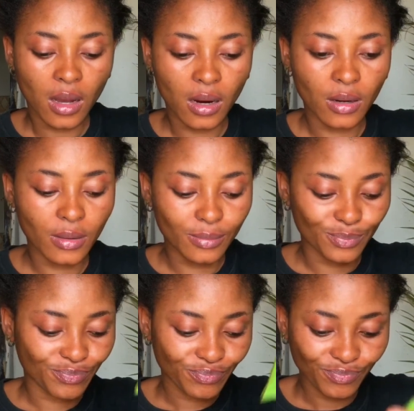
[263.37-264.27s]
gel.
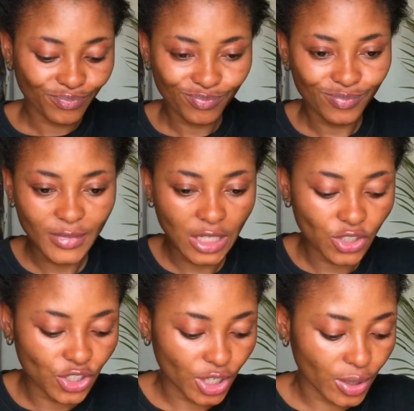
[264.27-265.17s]

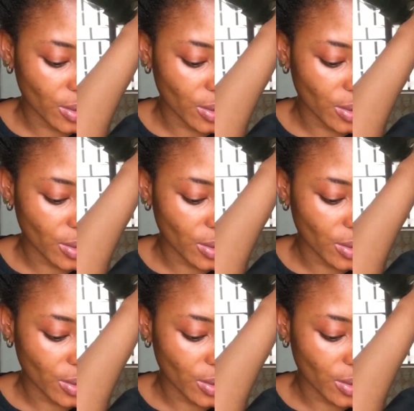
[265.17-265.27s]
So I